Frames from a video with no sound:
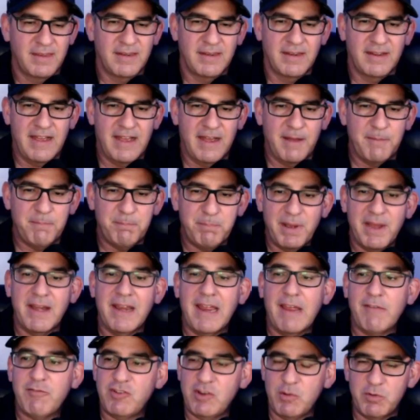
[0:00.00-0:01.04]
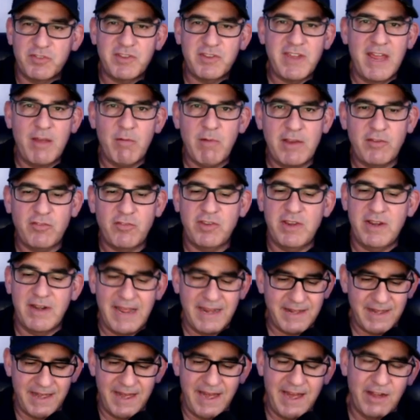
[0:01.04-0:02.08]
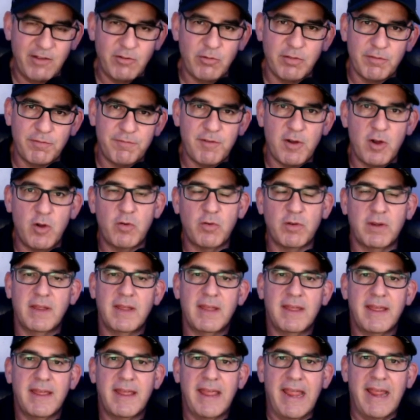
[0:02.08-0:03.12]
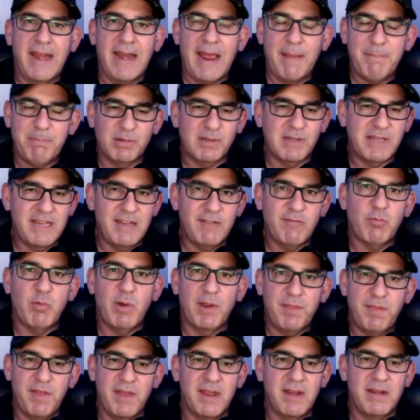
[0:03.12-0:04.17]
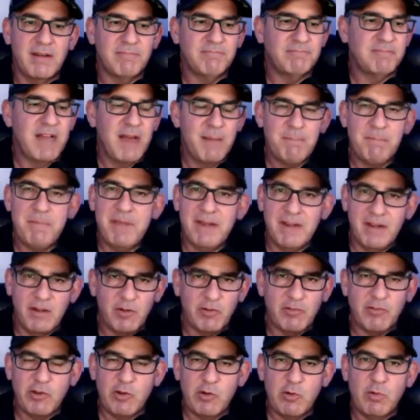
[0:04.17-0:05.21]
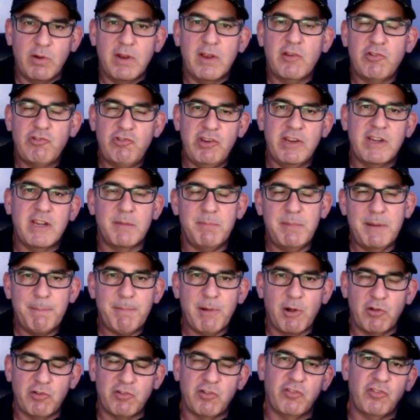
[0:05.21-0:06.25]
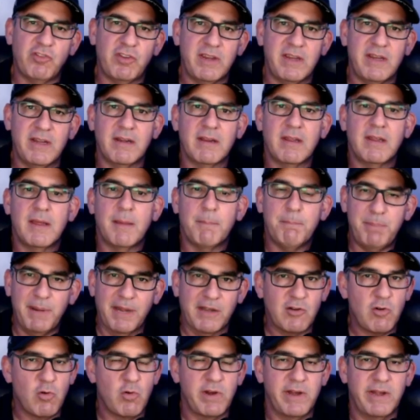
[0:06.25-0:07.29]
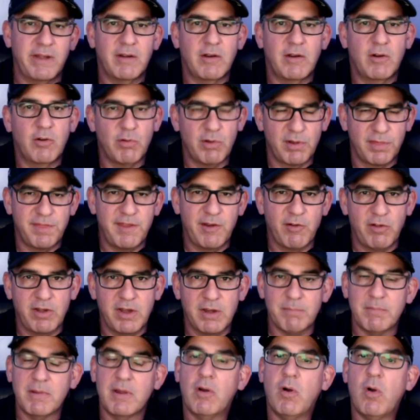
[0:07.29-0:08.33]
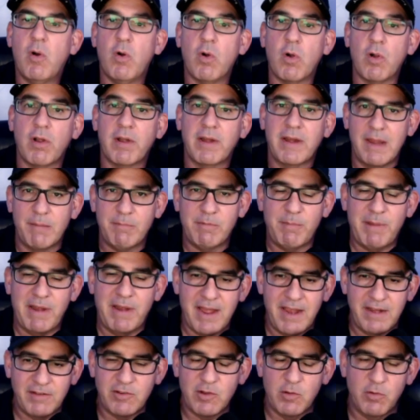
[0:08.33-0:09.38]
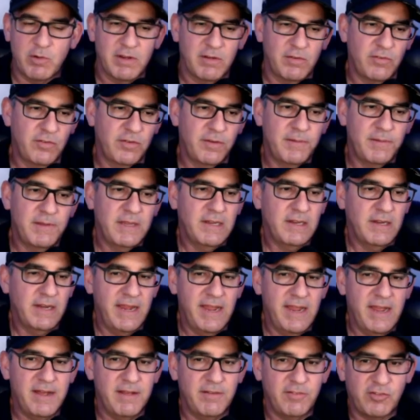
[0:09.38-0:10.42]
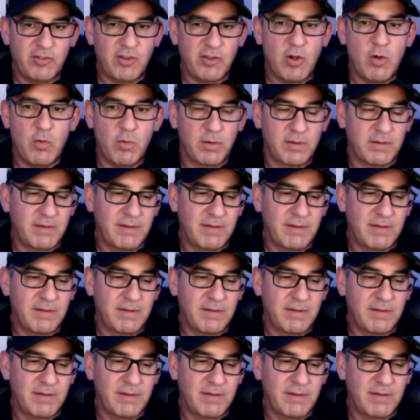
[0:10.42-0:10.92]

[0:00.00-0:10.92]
But if she was KYC'd, I could hand her the phone, and I believe within a minute or two, she could be purchasing Bitcoin or Ethereum or MMAI tokens. So